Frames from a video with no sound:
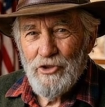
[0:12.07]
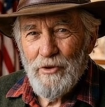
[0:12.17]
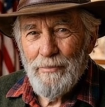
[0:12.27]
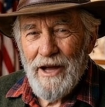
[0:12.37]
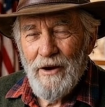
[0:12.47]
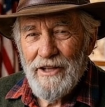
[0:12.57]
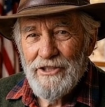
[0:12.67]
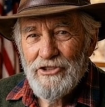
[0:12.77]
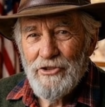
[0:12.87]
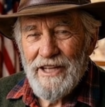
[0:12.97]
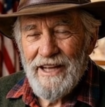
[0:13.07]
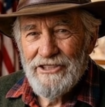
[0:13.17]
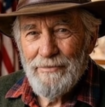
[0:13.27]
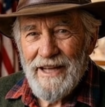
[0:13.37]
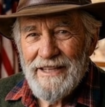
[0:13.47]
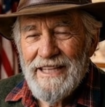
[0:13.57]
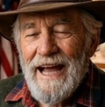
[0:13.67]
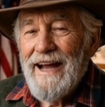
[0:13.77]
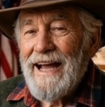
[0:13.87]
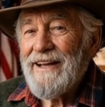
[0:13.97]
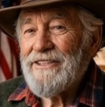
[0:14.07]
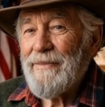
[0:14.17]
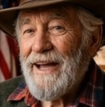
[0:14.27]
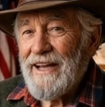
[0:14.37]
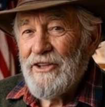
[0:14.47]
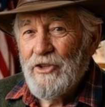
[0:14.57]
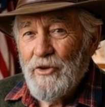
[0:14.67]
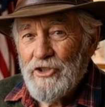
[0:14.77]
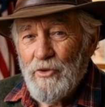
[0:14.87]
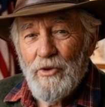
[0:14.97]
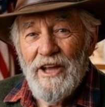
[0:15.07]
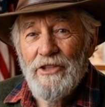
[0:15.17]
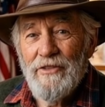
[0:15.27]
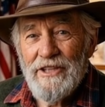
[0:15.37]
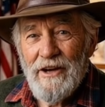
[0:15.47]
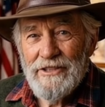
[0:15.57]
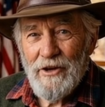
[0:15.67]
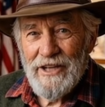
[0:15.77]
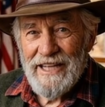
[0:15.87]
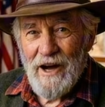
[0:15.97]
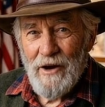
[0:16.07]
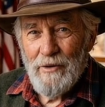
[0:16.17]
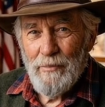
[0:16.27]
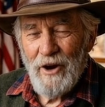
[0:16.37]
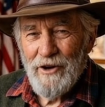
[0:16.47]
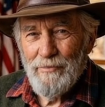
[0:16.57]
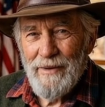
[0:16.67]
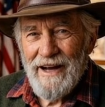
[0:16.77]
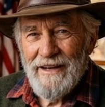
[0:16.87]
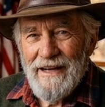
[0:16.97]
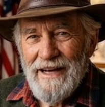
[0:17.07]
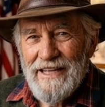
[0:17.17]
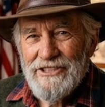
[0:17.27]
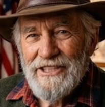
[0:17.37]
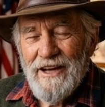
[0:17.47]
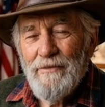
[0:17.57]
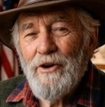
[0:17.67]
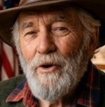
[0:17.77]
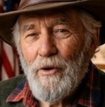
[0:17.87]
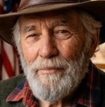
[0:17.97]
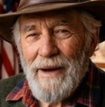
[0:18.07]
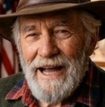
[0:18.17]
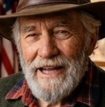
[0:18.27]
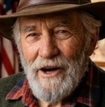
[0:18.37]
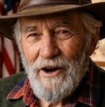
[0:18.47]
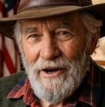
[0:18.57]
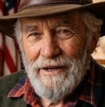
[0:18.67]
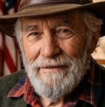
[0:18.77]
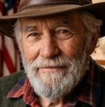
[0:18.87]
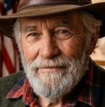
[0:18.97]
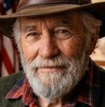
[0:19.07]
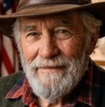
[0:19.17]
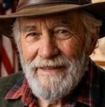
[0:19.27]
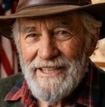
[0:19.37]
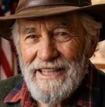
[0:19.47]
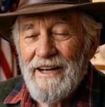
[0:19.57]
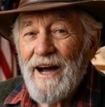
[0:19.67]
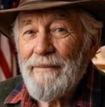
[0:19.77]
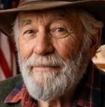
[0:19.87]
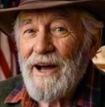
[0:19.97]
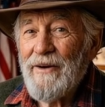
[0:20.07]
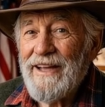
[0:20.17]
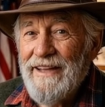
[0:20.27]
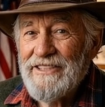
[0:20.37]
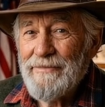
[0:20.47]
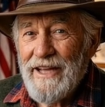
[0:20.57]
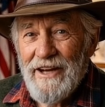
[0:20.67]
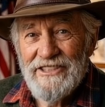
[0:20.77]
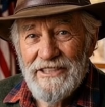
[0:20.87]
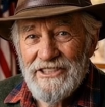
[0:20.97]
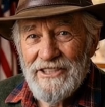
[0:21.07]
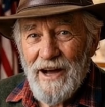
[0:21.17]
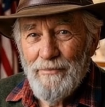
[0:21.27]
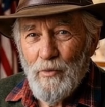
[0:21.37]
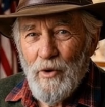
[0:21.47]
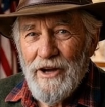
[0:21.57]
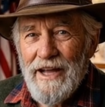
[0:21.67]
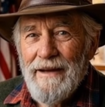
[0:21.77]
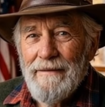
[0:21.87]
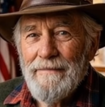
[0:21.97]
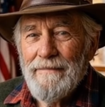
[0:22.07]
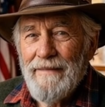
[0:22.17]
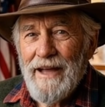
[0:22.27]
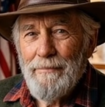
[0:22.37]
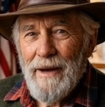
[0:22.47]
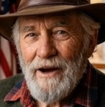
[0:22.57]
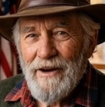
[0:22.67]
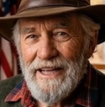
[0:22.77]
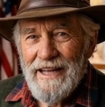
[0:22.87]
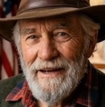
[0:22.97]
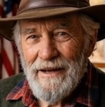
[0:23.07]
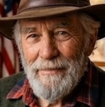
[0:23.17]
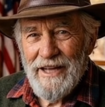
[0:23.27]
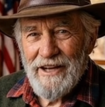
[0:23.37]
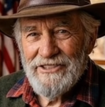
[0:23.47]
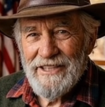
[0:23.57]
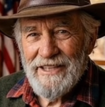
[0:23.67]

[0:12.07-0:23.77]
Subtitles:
repair industry has spent decades making sure you reach for their $30 marker pen instead of your own backyard. They did not bury this because it stopped working. They buried it because it